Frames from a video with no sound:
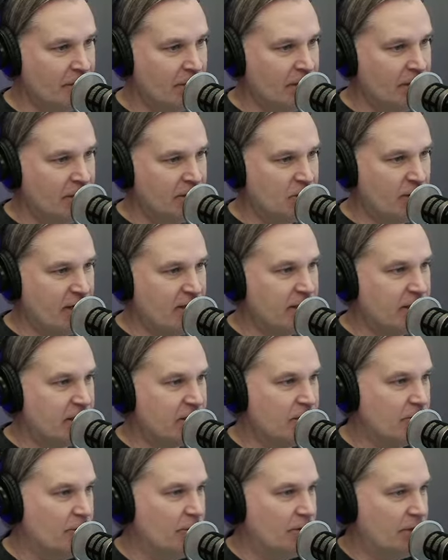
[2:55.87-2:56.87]

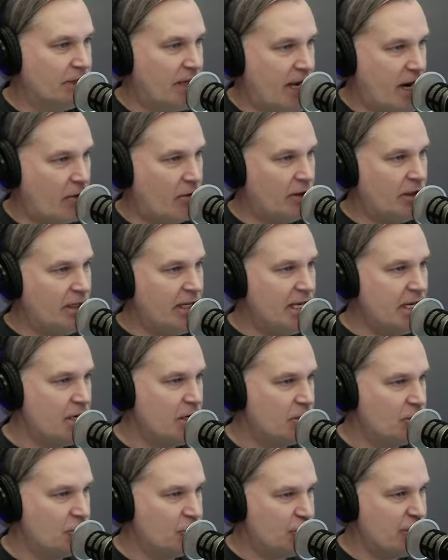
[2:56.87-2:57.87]
26-year-old
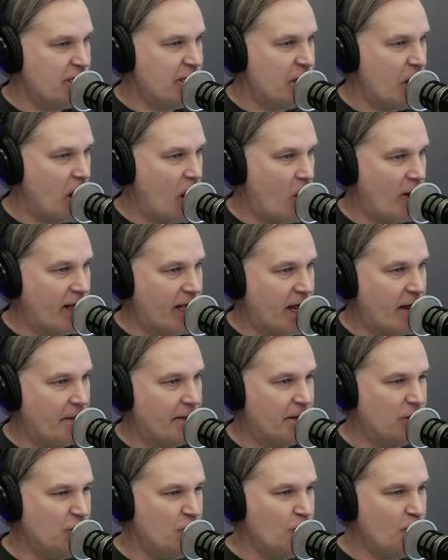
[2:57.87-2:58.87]
Carolina Shino, again,
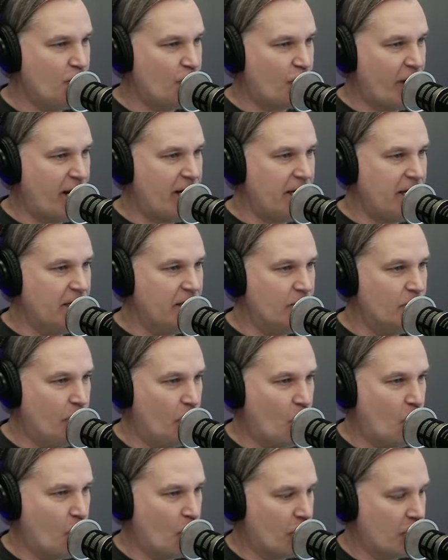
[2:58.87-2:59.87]
the
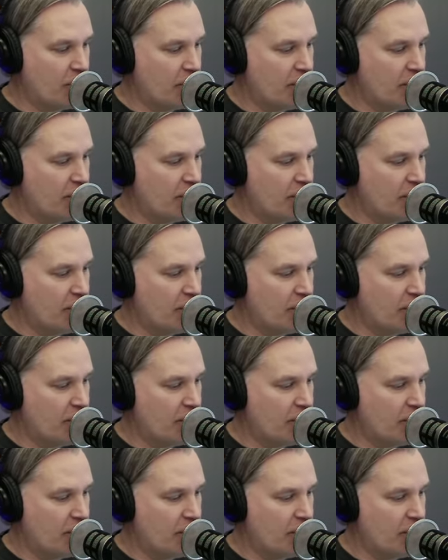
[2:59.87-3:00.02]
Ukrainian-born